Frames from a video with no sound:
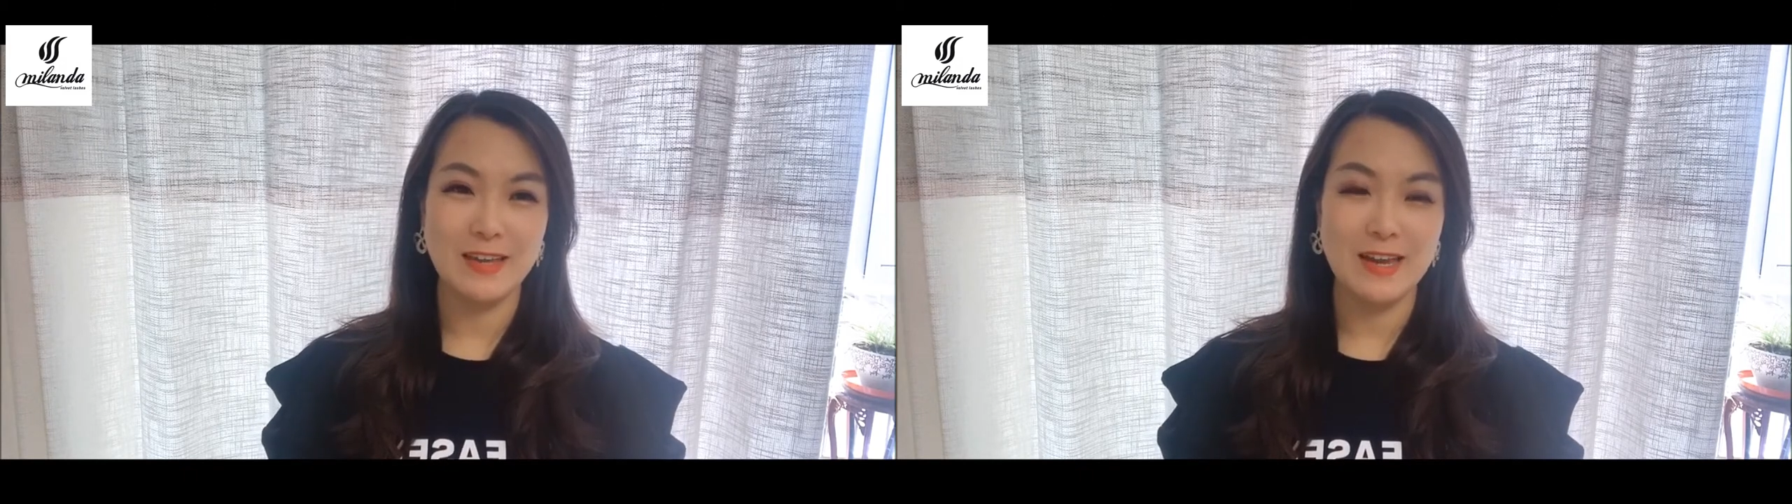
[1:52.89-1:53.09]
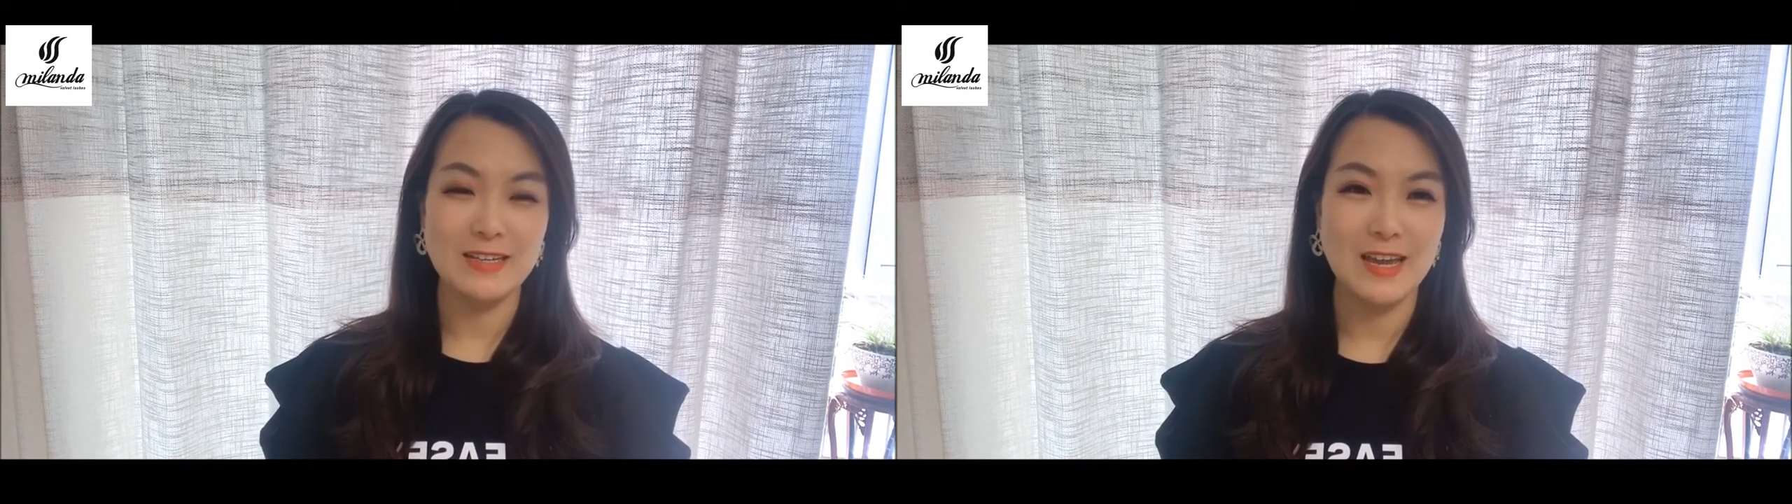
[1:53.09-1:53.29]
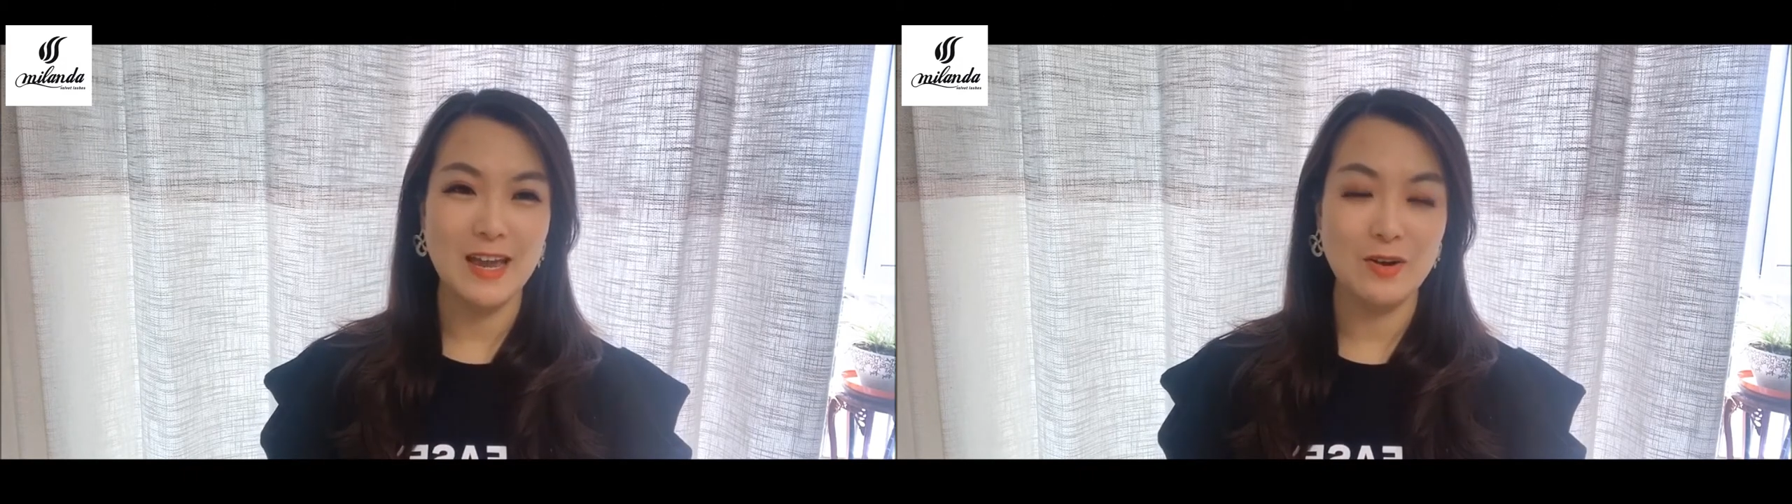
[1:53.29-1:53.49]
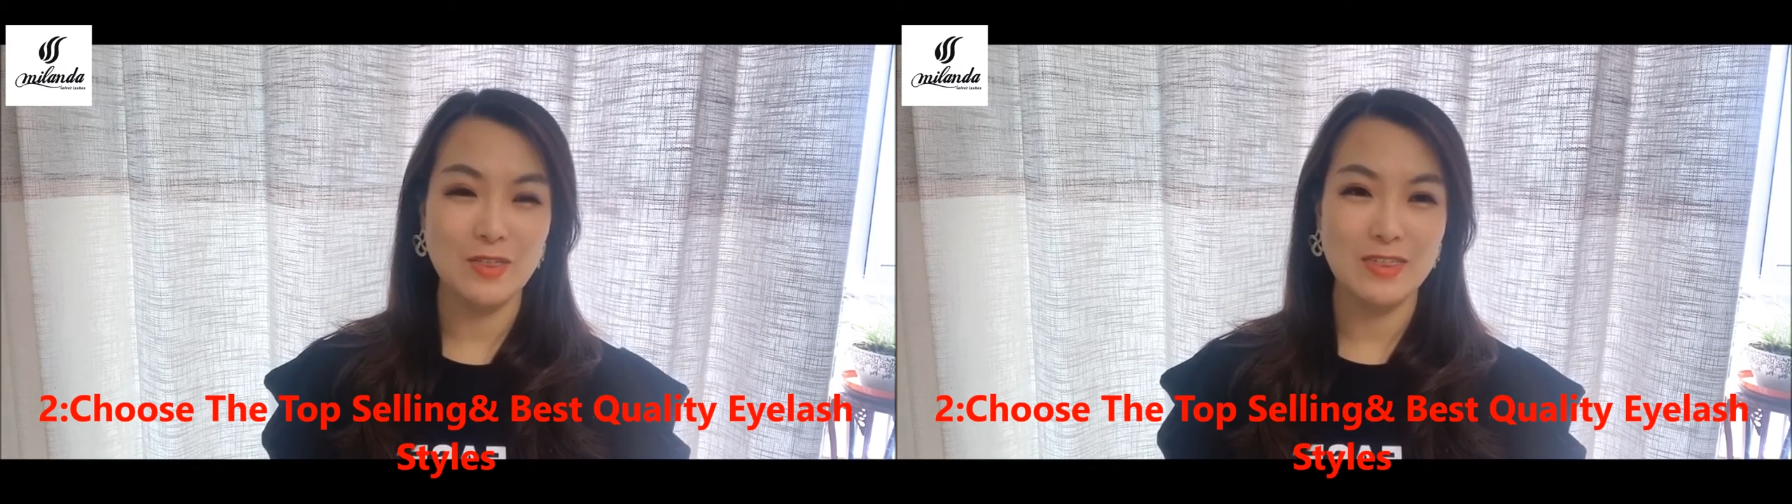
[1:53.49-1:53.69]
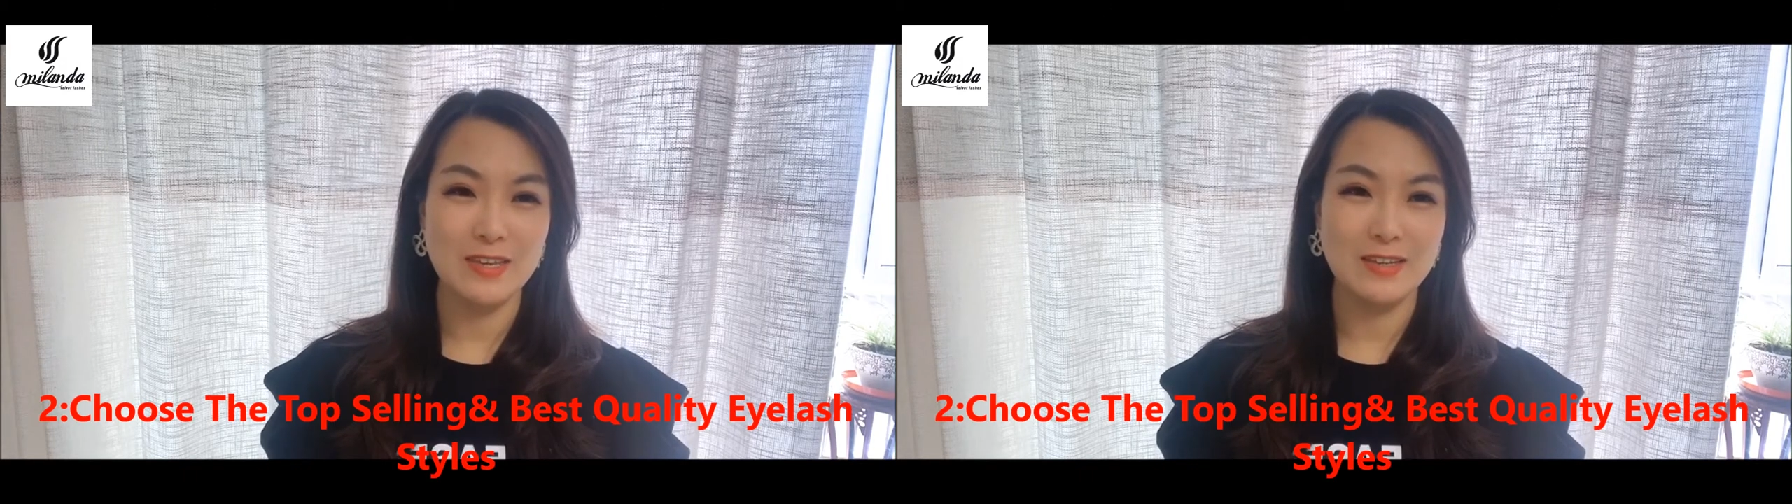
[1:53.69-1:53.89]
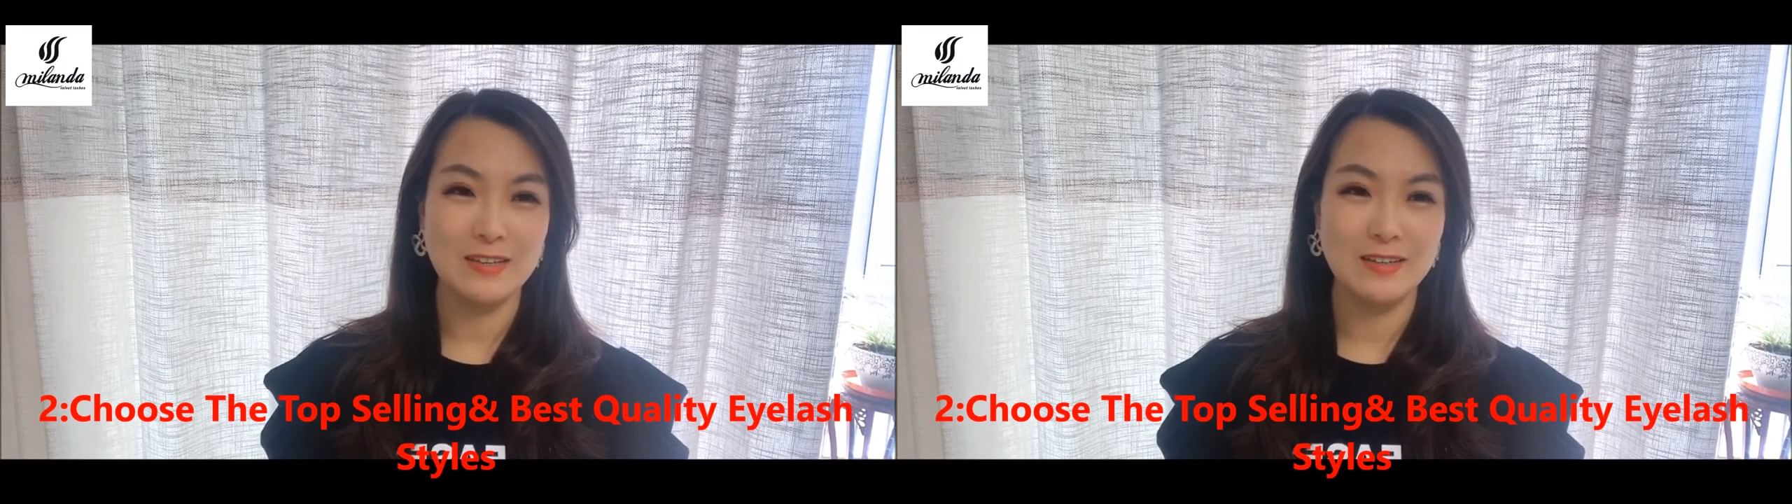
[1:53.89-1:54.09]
and healthy.